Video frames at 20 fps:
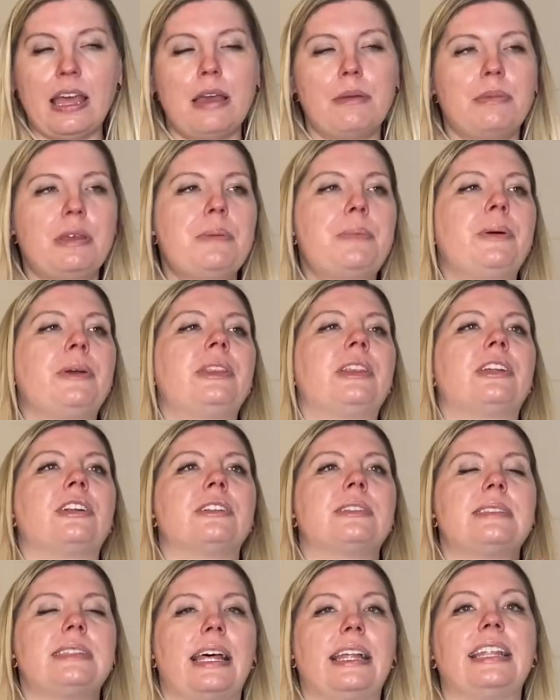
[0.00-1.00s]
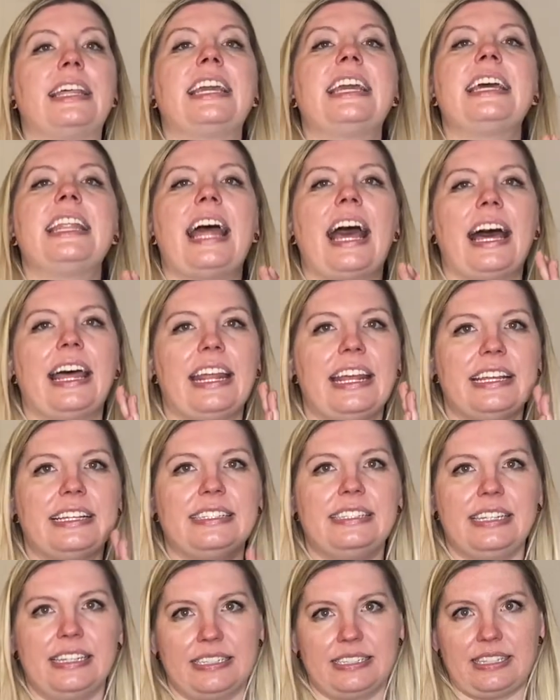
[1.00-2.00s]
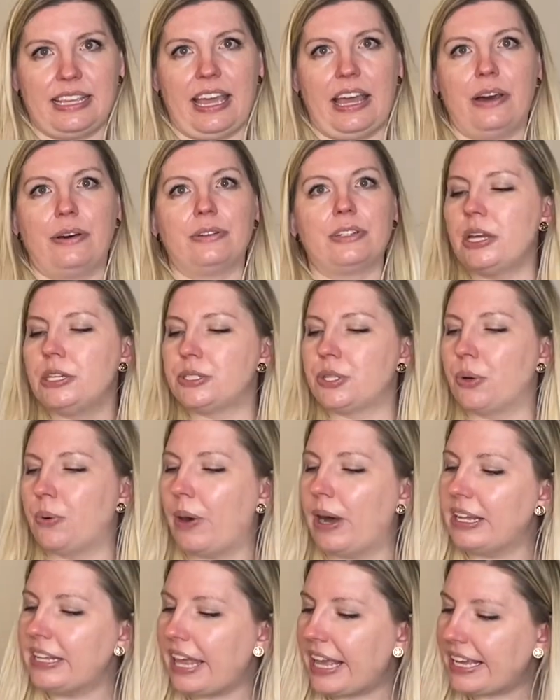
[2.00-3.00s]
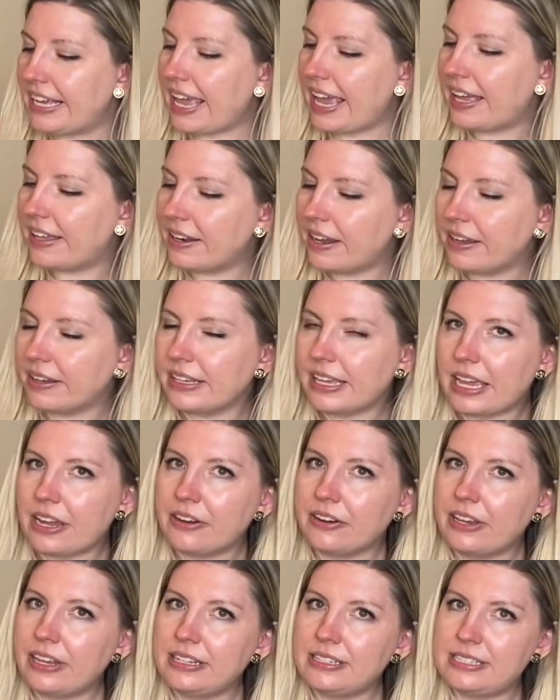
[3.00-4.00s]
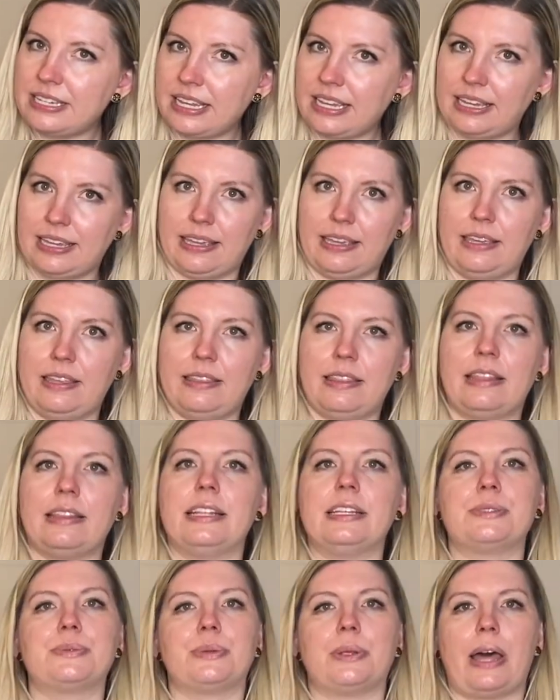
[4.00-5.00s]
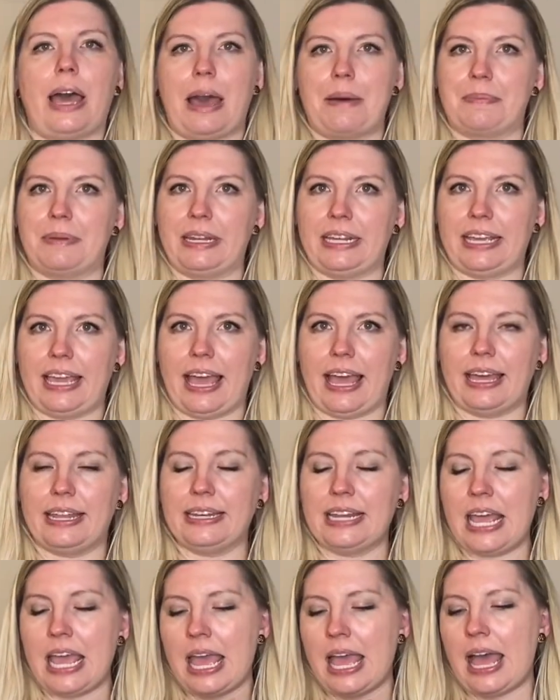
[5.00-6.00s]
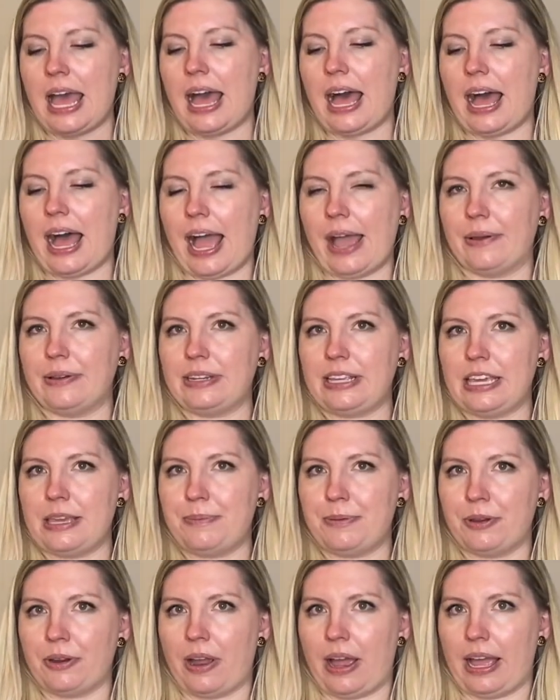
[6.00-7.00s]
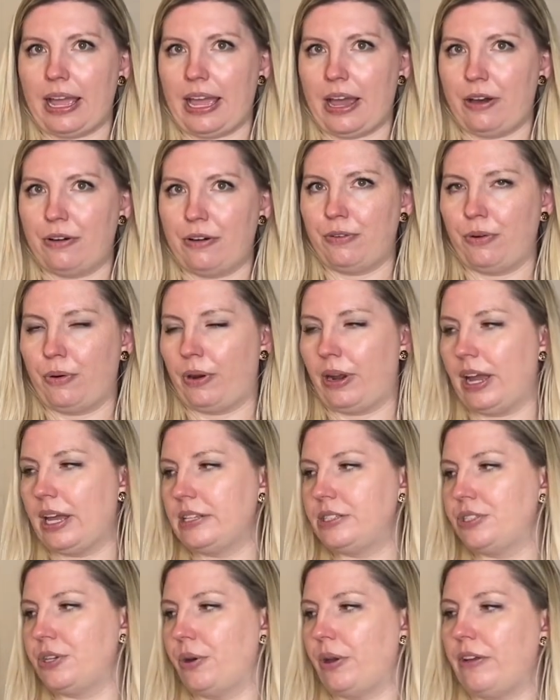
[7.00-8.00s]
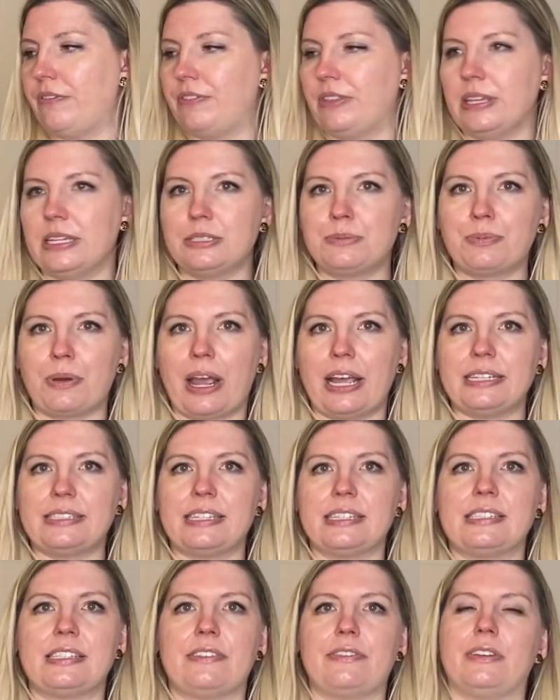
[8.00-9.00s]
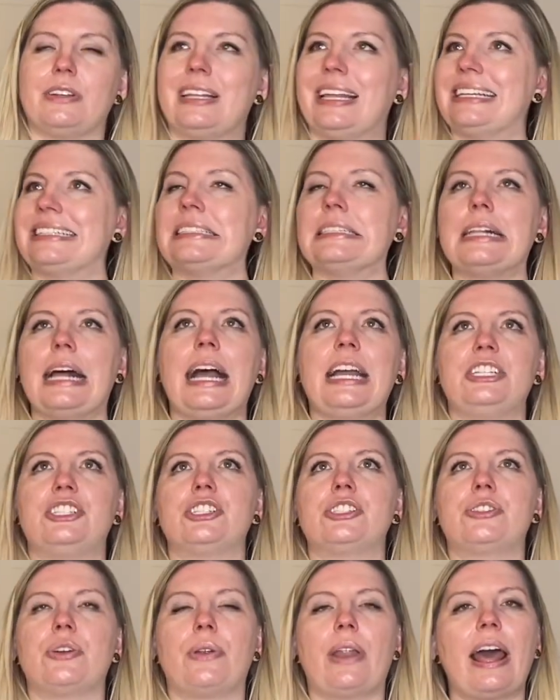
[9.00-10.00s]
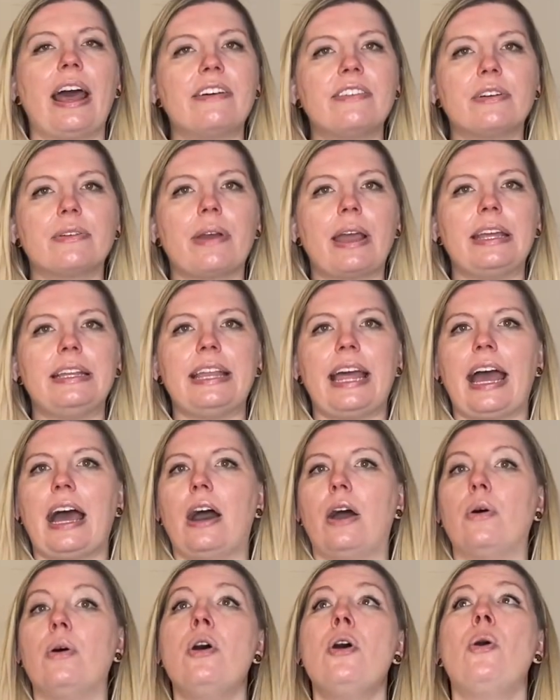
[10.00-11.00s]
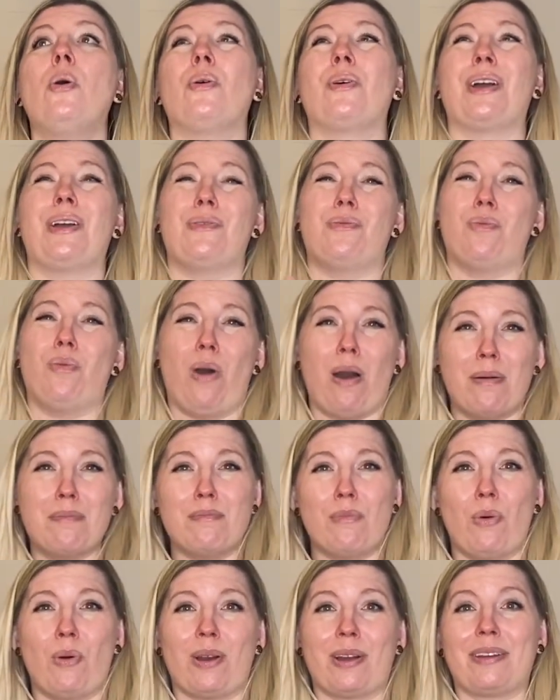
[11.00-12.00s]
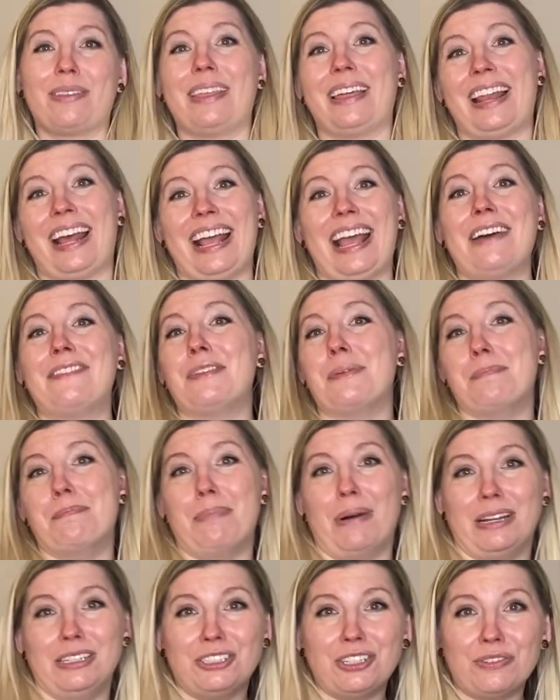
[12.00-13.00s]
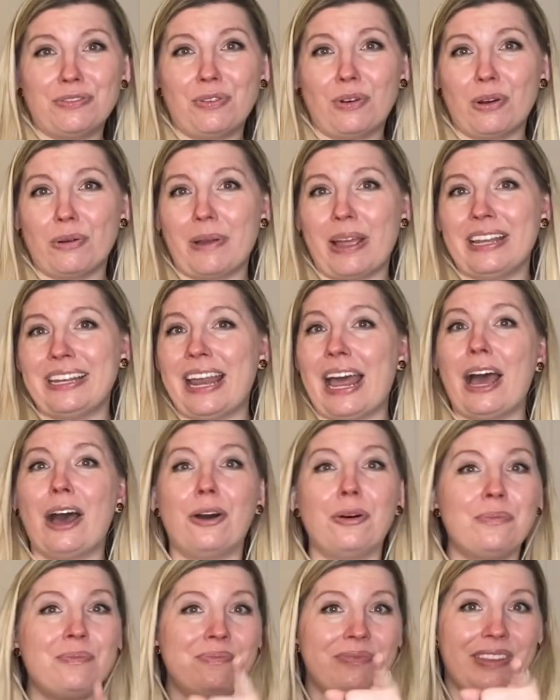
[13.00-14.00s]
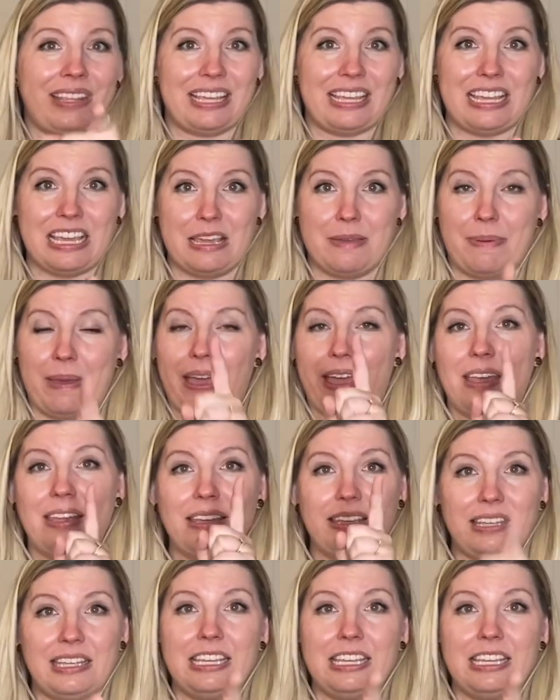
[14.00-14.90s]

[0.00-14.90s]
People that are selling it at a discount. So while I cannot guarantee that this will happen again, I would keep your eye out it. So if these prices, if you're like, I just don't have it right now, or I want more than I have the budget for right now, eBay.